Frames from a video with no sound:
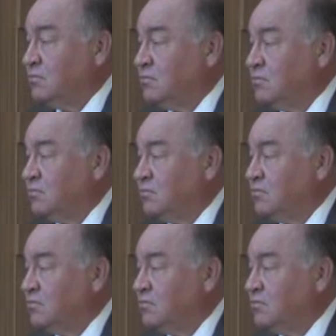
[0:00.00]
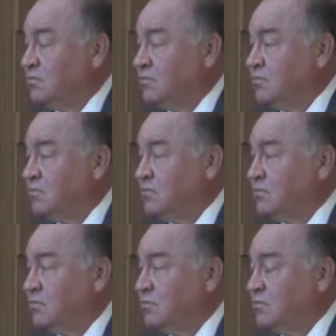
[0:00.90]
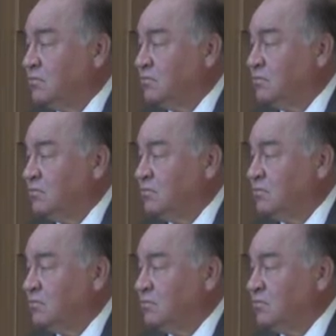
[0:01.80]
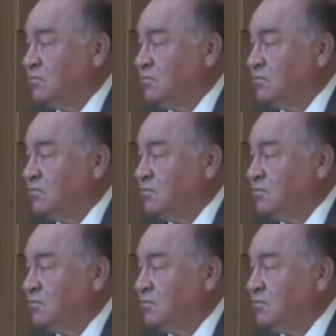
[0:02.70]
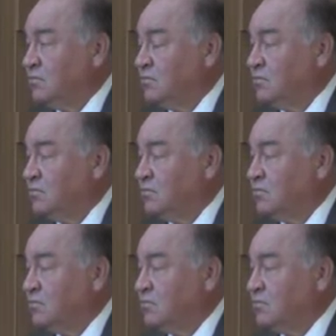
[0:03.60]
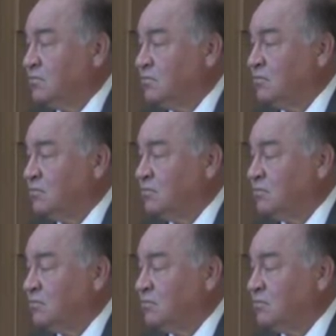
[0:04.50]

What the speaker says: No words are spoken by the person on screen.